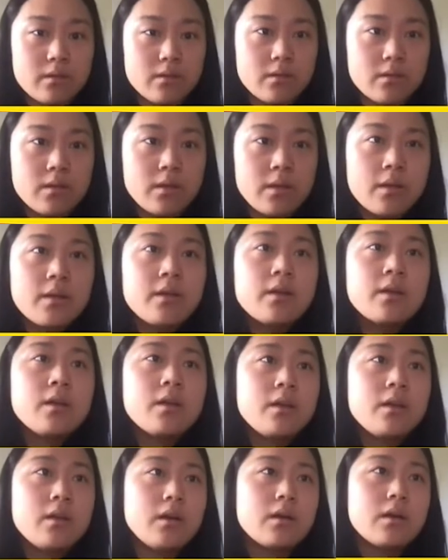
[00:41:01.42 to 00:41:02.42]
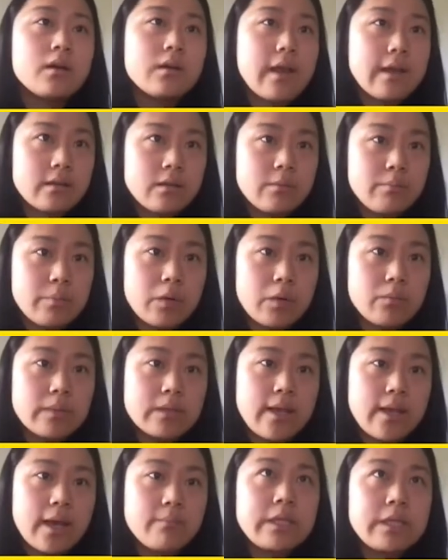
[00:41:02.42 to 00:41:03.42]
the like the
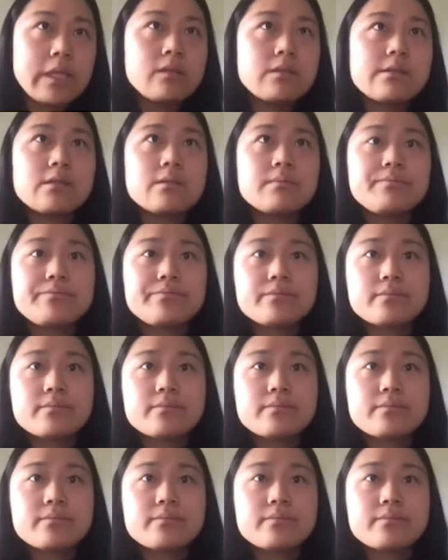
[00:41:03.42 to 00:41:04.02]
Bellman updates,